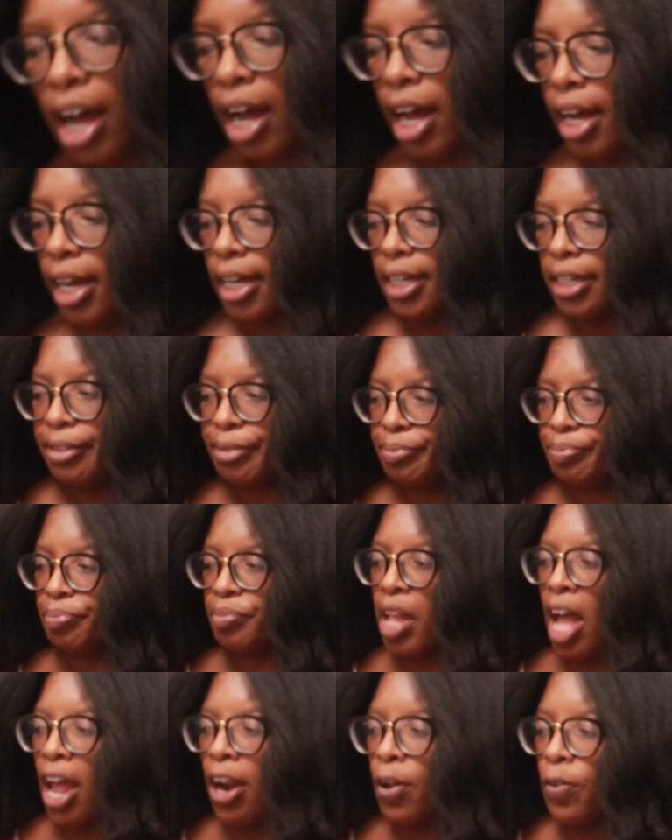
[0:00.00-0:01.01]

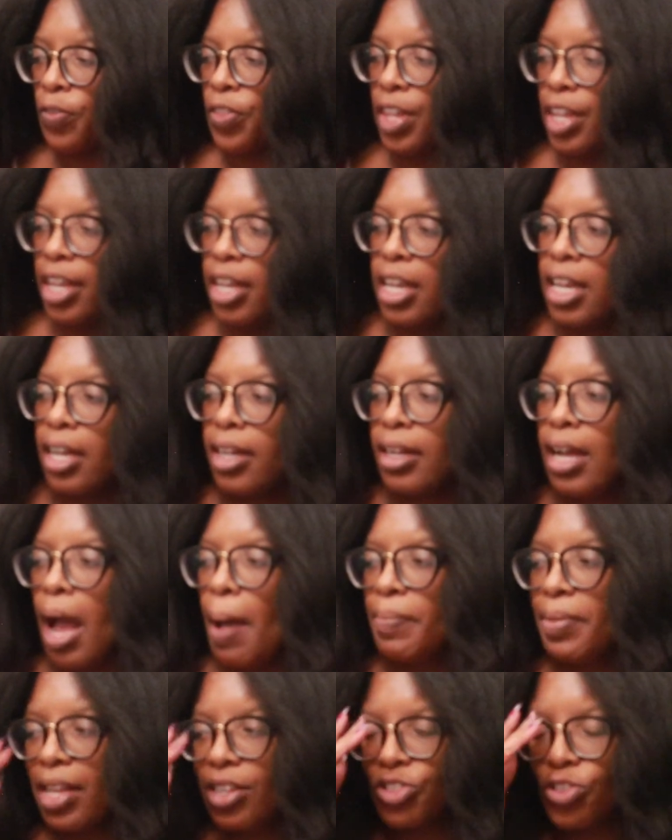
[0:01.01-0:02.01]
Um, I don't think,
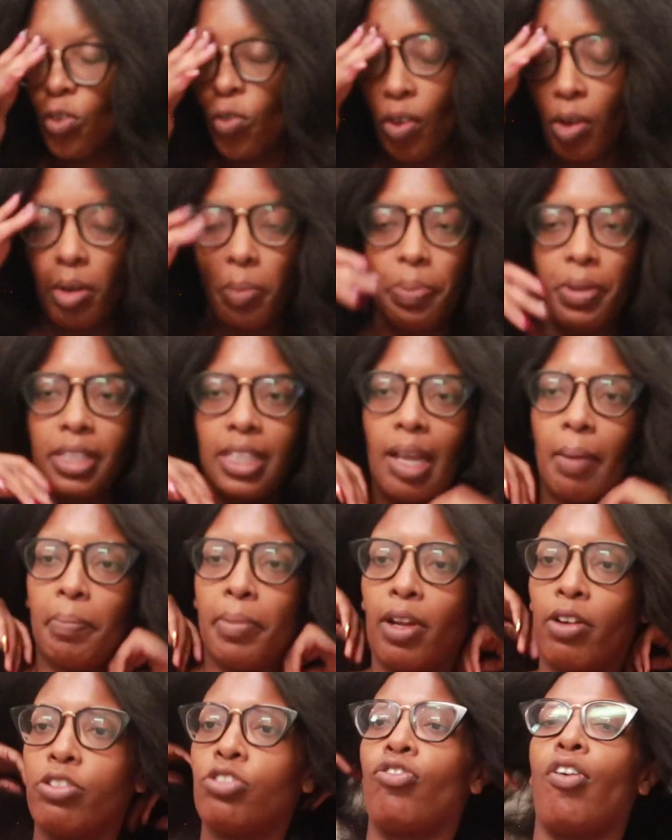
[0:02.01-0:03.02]
I'm not sure we're gonna put that
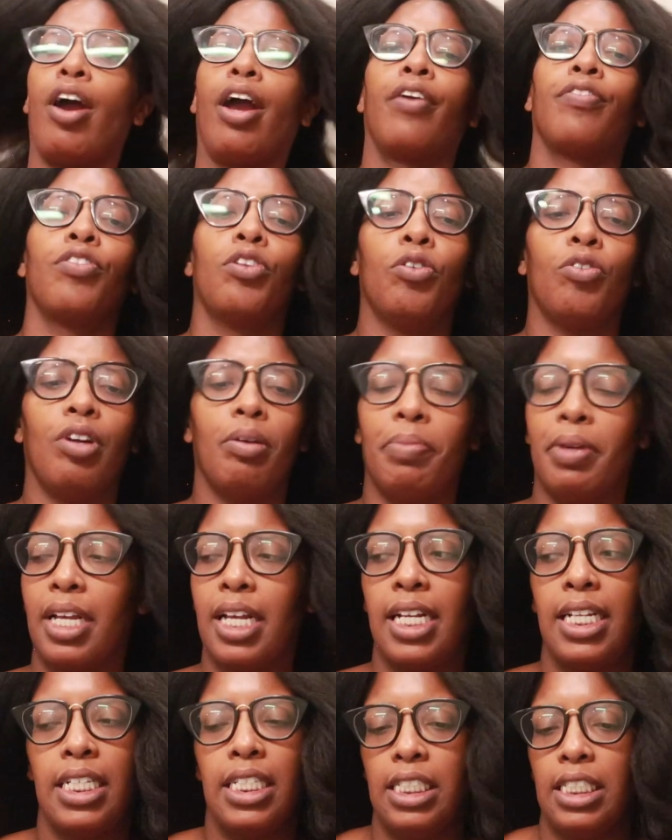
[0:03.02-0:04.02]
blow dryer through it
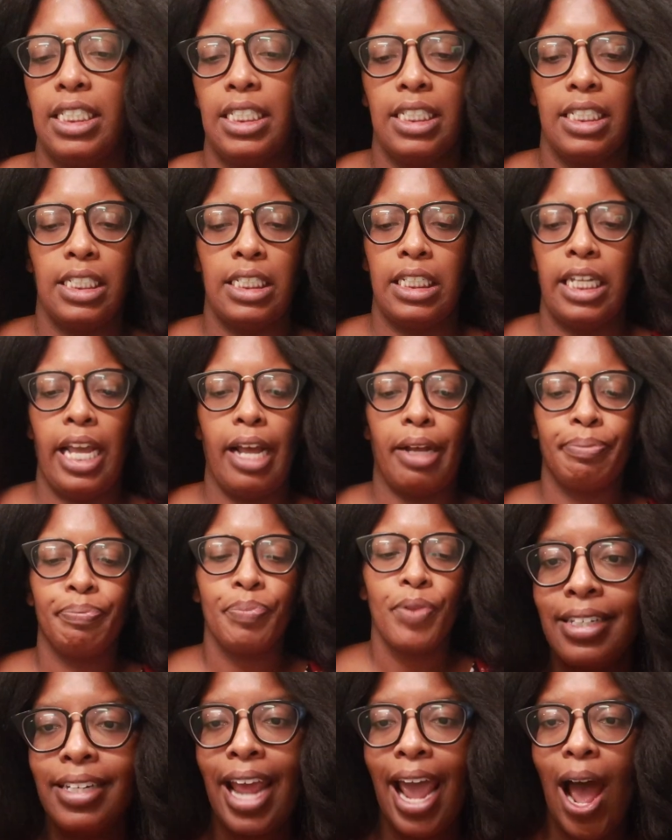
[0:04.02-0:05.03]
because, yeah.
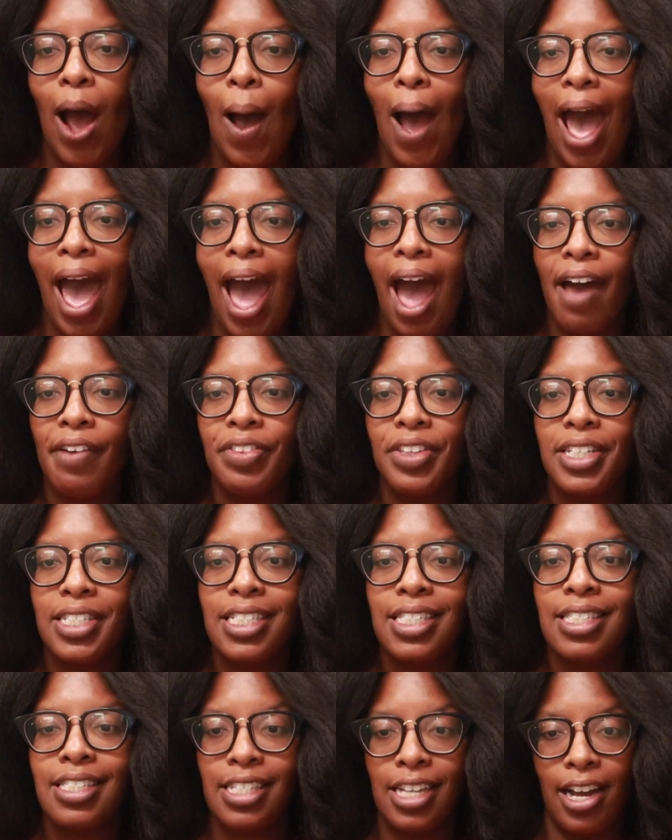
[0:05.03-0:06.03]
Now I have this
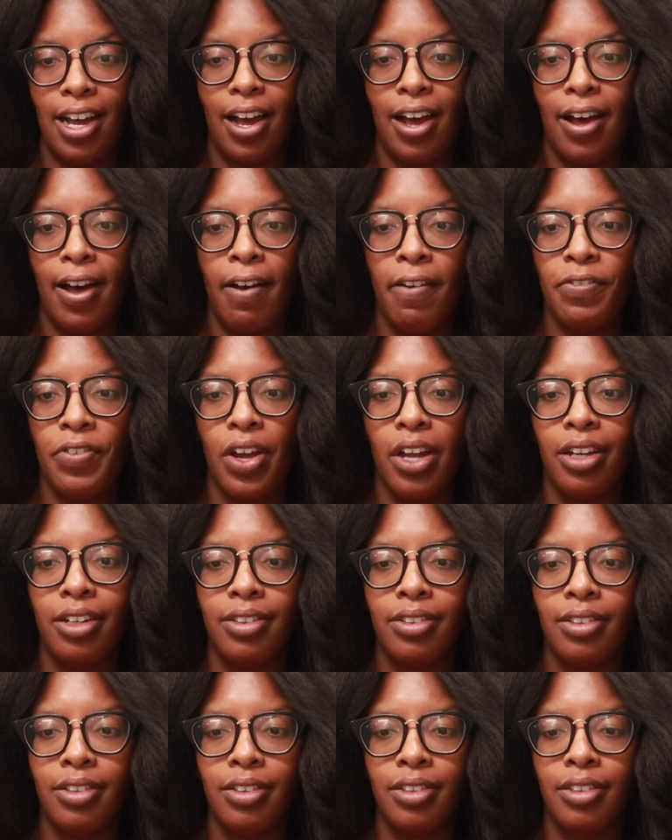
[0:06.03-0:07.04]
Dove
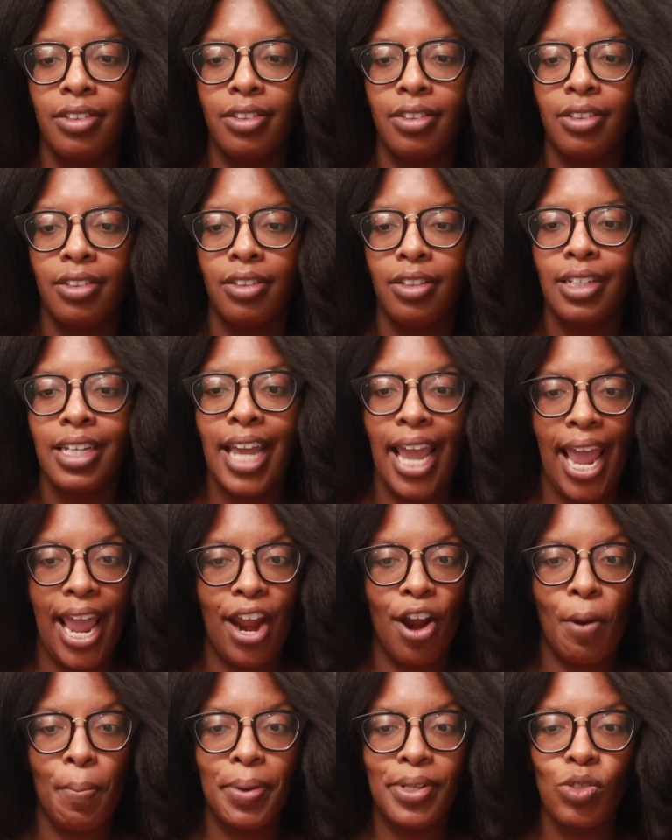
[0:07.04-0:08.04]

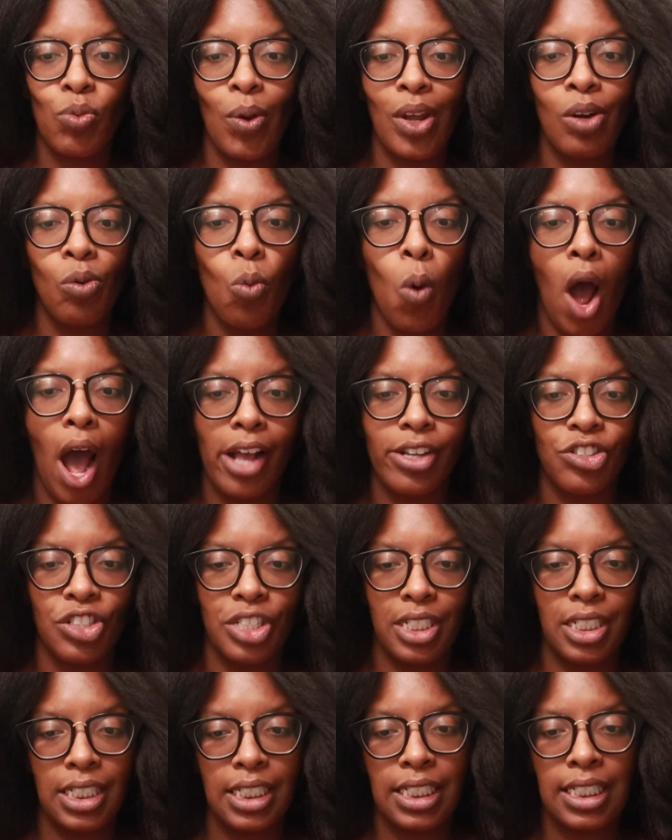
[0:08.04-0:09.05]
Care Between
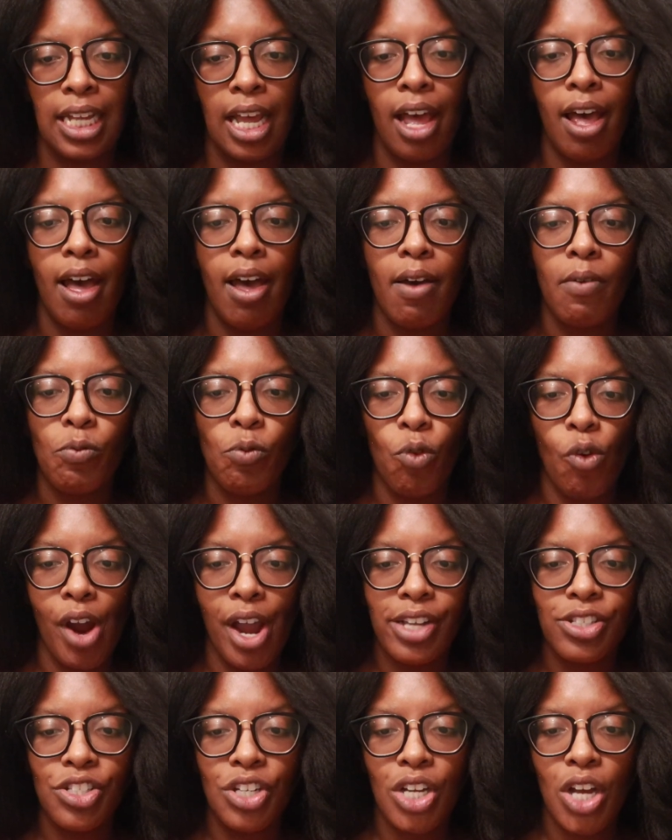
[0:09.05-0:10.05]
Washes
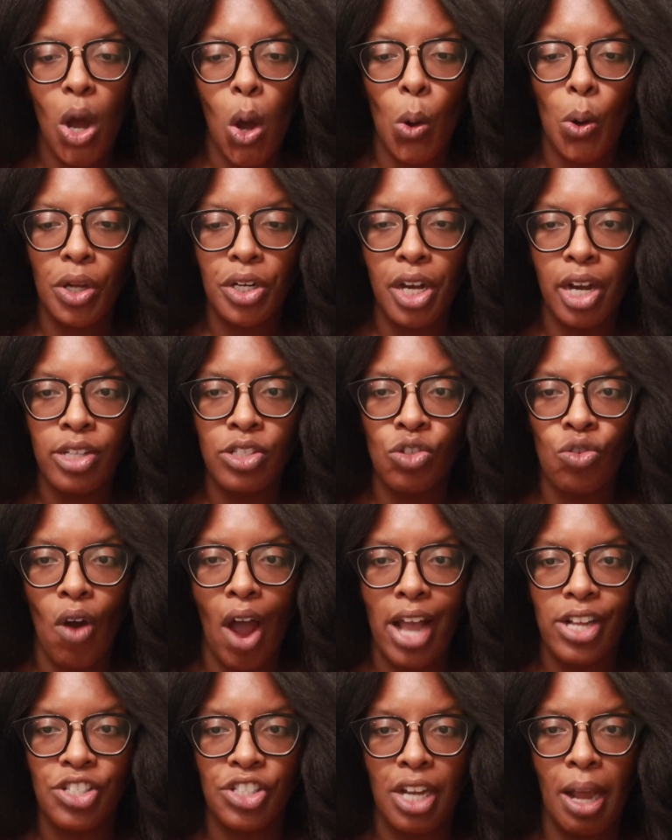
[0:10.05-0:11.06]
Fresh Coconut
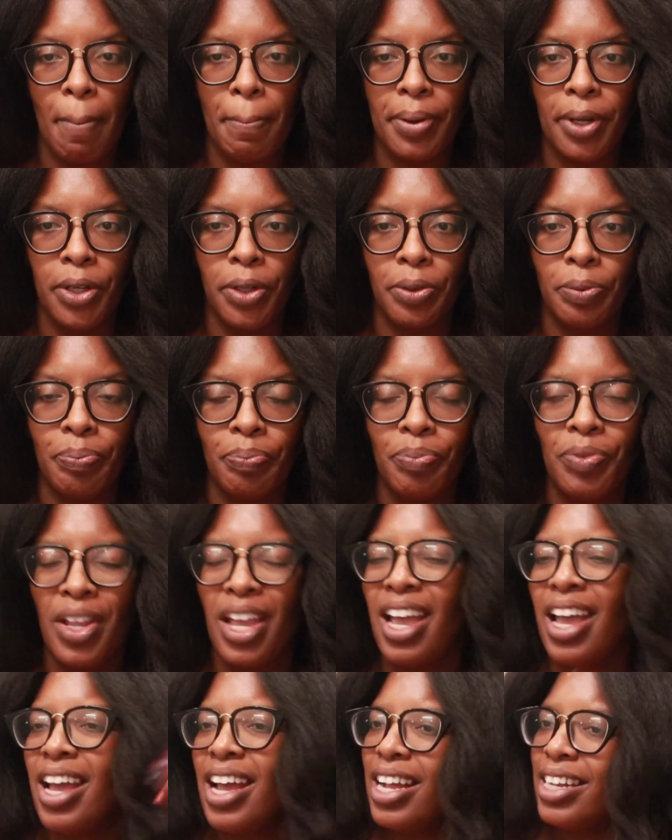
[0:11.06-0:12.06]
Dry Shampoo.
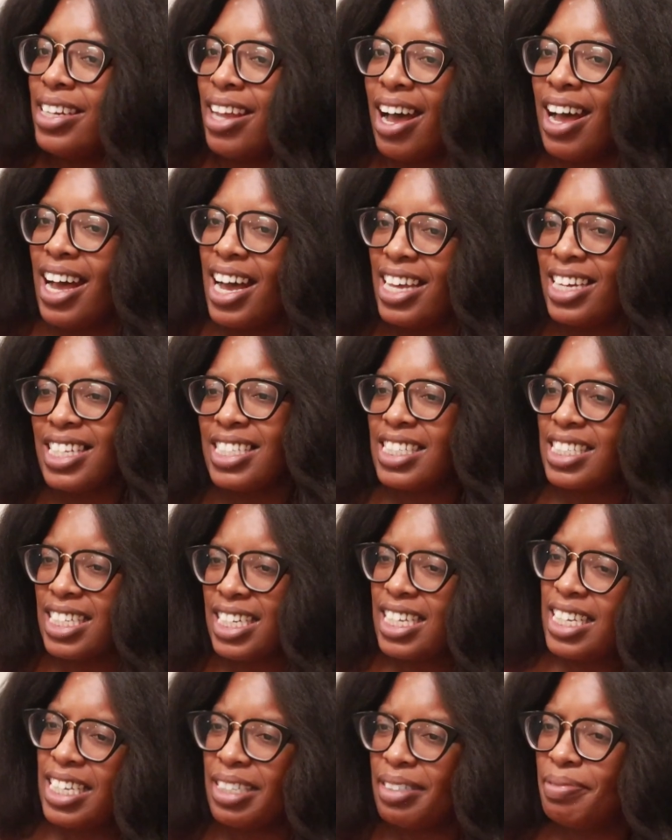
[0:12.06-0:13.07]
Now,
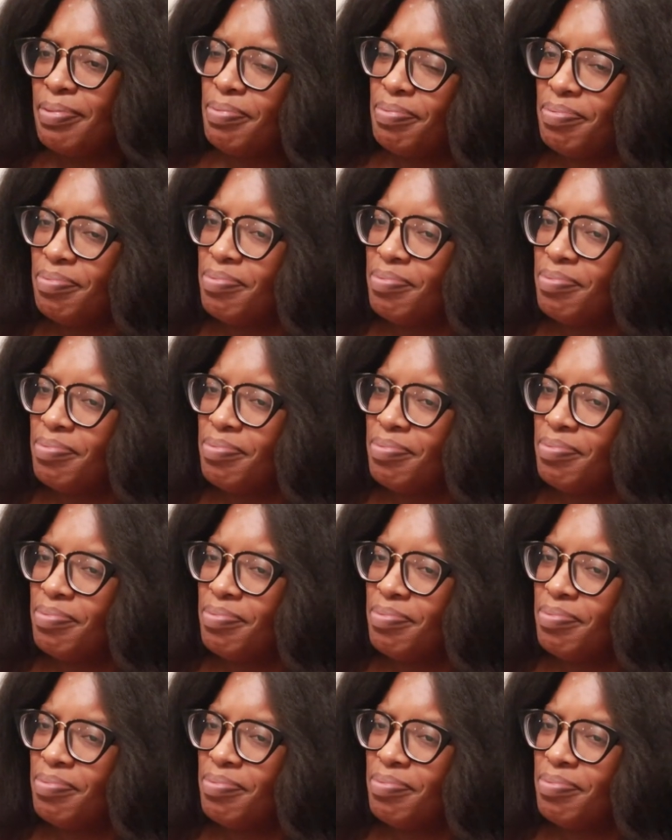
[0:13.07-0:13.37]
honestly,